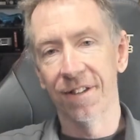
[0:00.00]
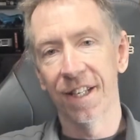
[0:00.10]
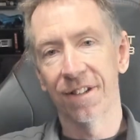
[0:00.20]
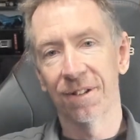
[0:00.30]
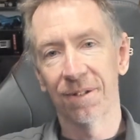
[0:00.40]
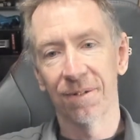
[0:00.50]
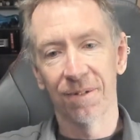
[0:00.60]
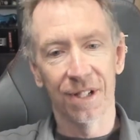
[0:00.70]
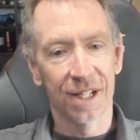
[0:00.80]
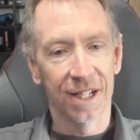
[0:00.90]
This,
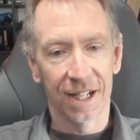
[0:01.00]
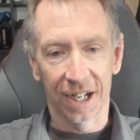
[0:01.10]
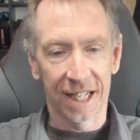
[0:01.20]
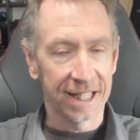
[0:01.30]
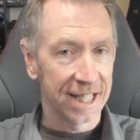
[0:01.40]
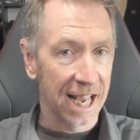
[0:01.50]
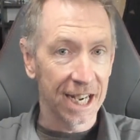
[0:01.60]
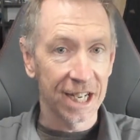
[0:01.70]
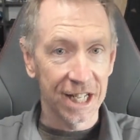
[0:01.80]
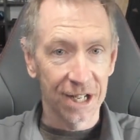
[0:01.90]
I guess,
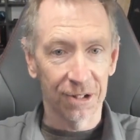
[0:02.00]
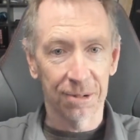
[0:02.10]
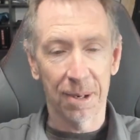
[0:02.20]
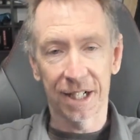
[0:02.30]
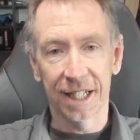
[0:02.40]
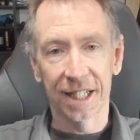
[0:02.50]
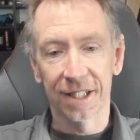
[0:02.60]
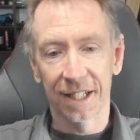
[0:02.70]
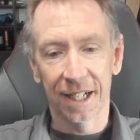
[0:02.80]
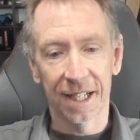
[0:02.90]
calendar year especially
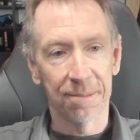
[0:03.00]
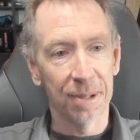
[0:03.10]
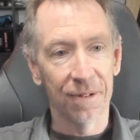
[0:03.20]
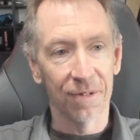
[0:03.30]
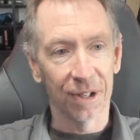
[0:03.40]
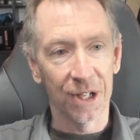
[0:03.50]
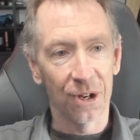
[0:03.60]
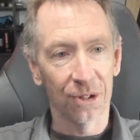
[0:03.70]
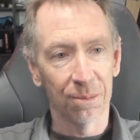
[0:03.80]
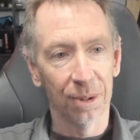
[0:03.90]
has been very
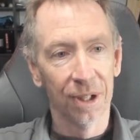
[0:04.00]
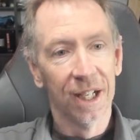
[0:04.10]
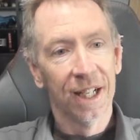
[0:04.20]
noticeable.